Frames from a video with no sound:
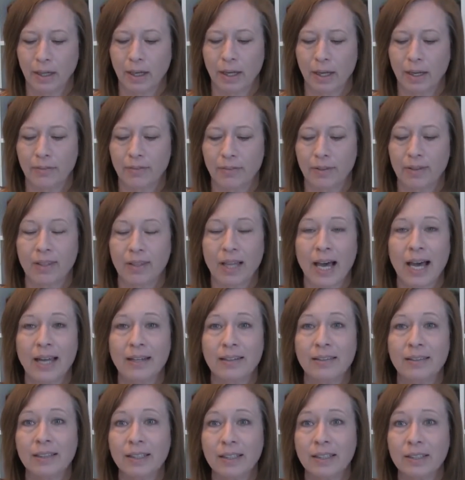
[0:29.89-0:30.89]
I have a
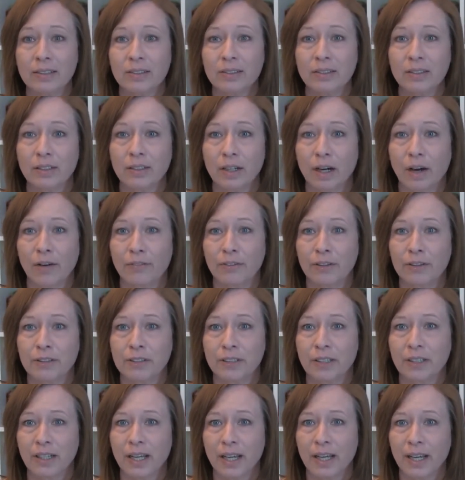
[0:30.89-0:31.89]
lot of things to cover
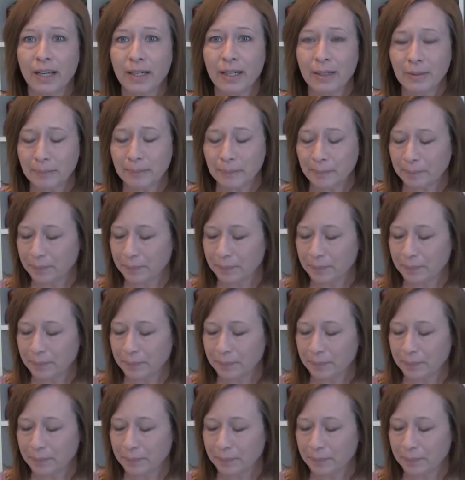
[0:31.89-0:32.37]
today.